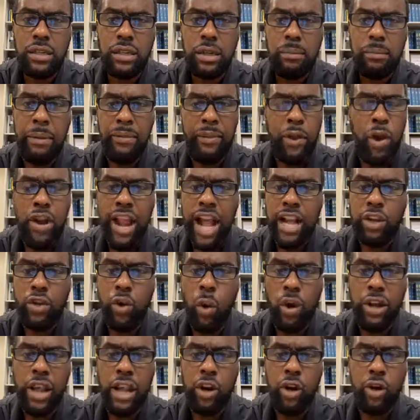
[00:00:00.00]
but they're not
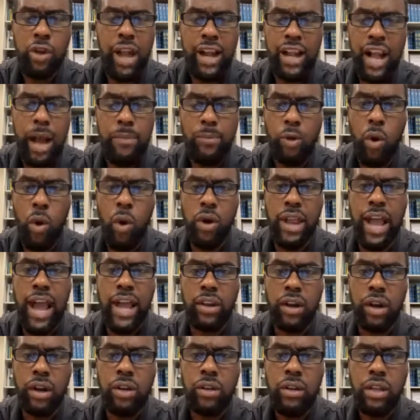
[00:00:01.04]
going at her like I'm going at
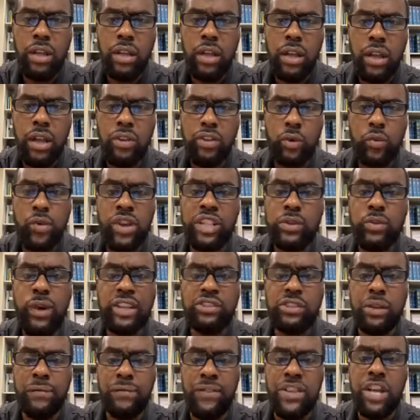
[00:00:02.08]
her. And the reason why
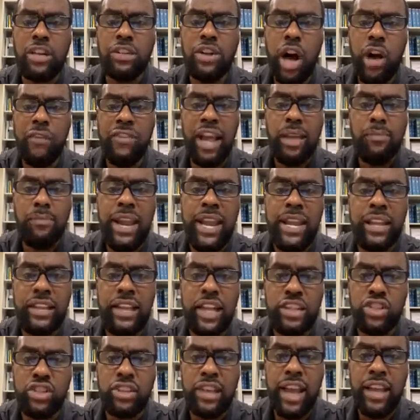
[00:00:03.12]
Sophia called that meeting
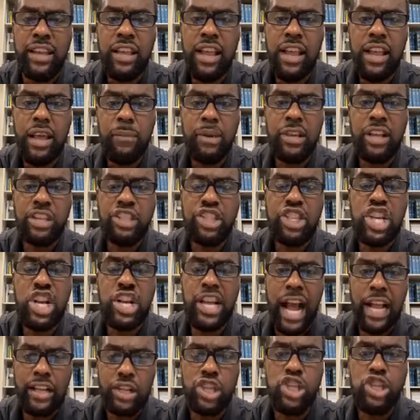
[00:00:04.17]
yesterday, because she
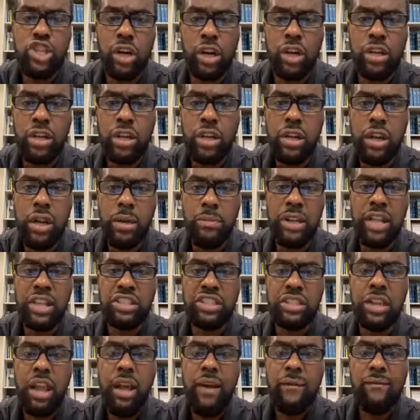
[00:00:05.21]
got shook.
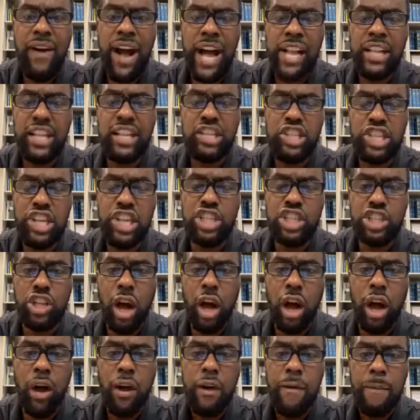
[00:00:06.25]
Because finally she
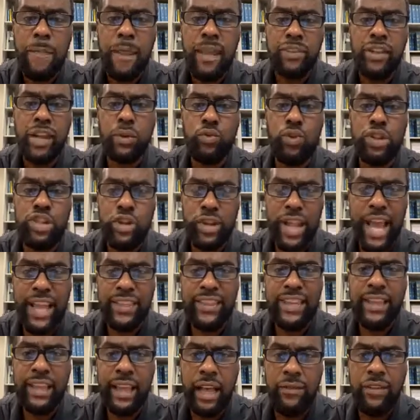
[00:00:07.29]
saw that Richard had
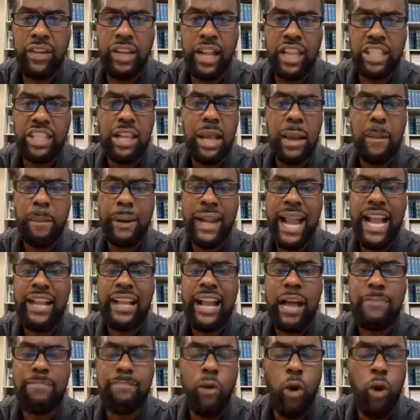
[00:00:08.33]
the evidence. But I
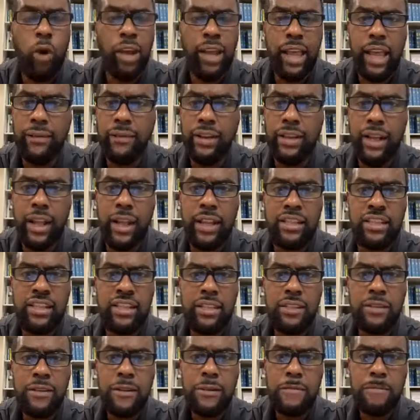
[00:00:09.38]
got more
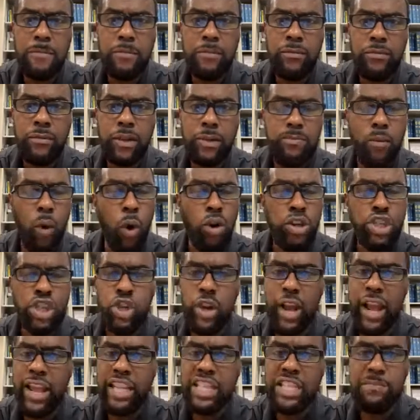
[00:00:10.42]
evidence. More
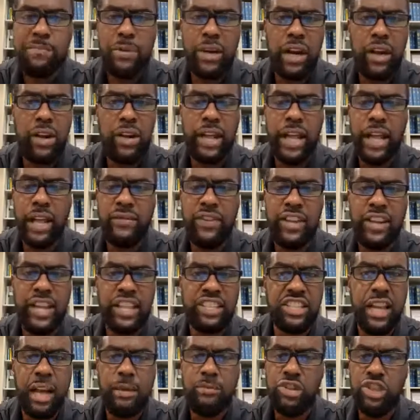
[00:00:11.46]
transparent
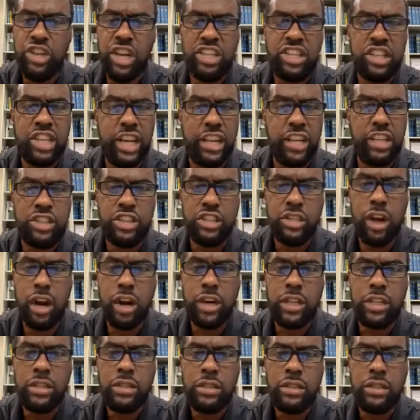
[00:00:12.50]
evidence. I'm just getting
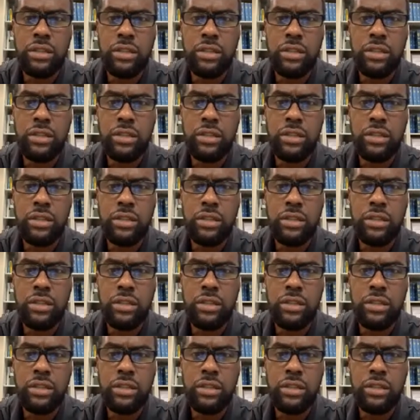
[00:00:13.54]
started.